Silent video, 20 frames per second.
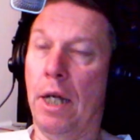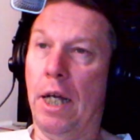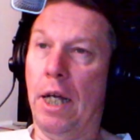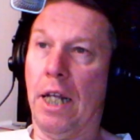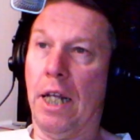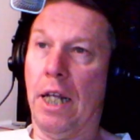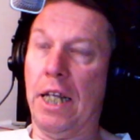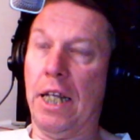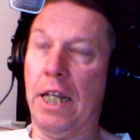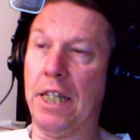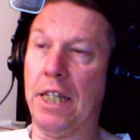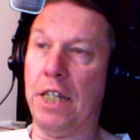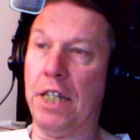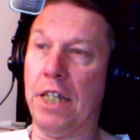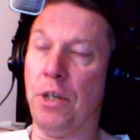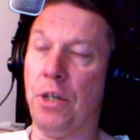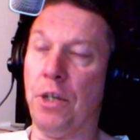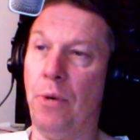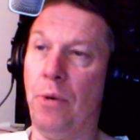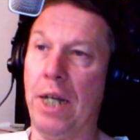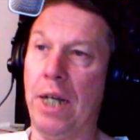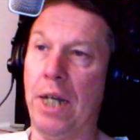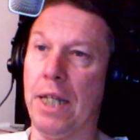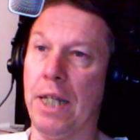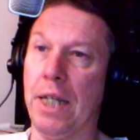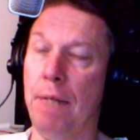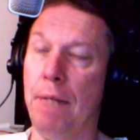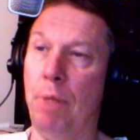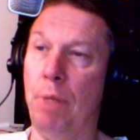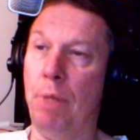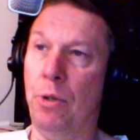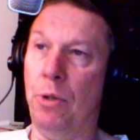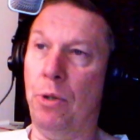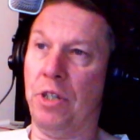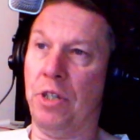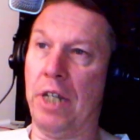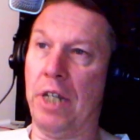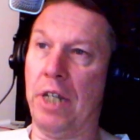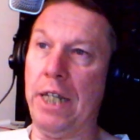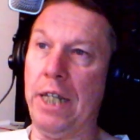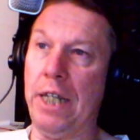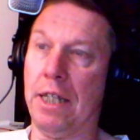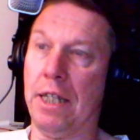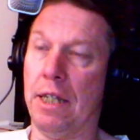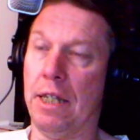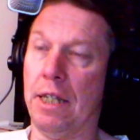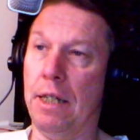This is red and blue states?